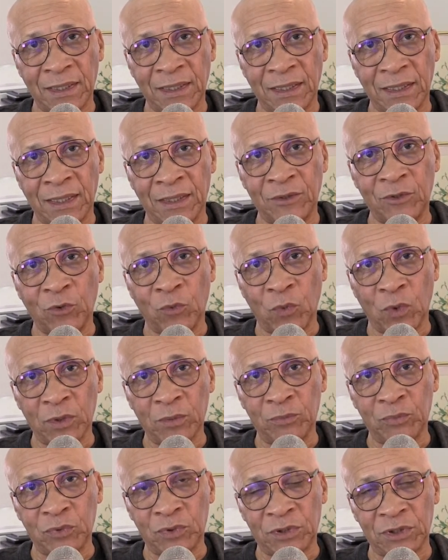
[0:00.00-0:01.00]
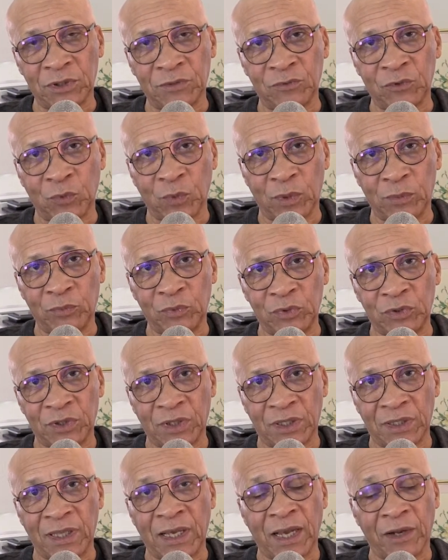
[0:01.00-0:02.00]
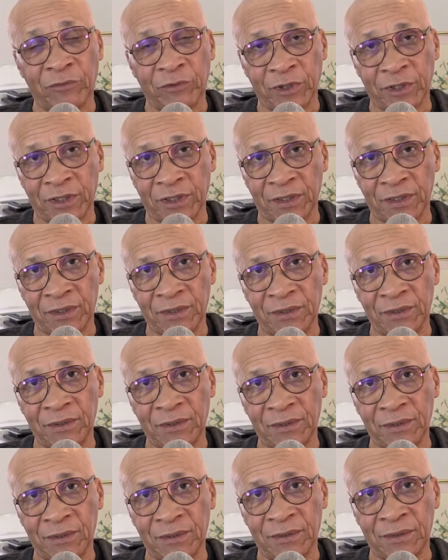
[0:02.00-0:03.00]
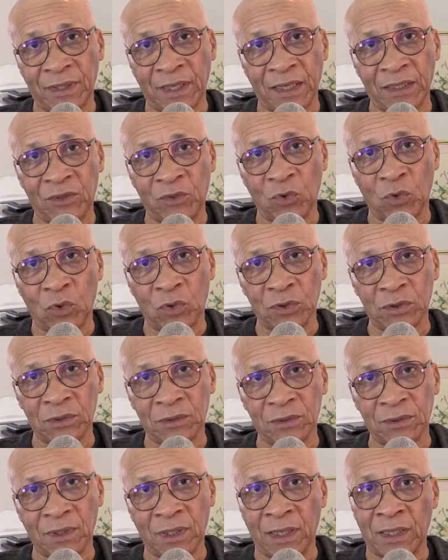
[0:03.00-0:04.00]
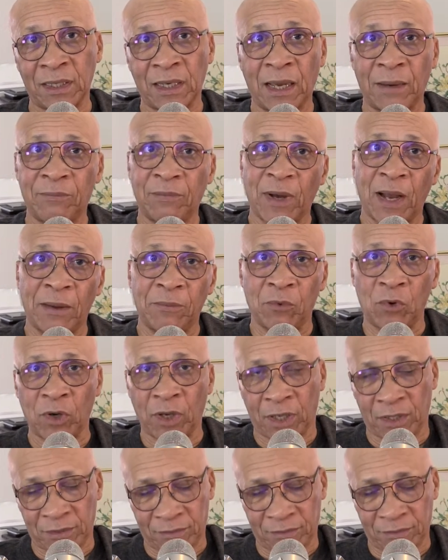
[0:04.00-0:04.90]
And the 1% of the 1%, they are ready. They don't, and okay.